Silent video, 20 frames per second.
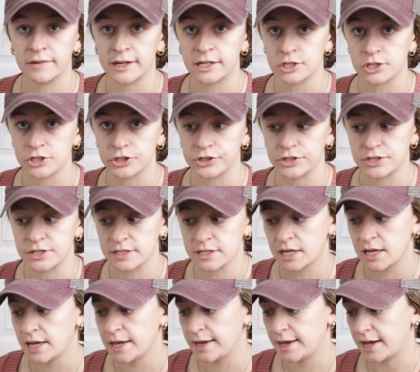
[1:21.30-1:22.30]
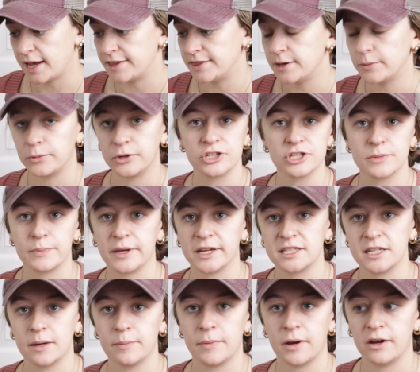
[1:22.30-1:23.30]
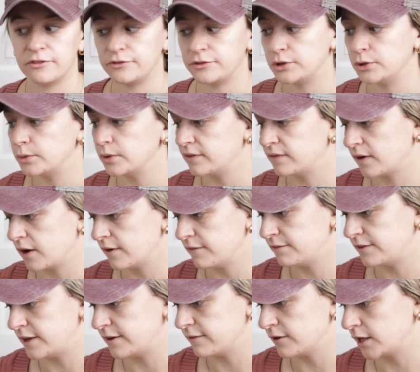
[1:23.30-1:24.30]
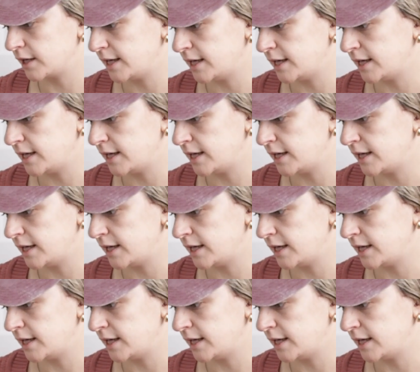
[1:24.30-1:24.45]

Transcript: Ranchers, and then we just picked up a few of our favorite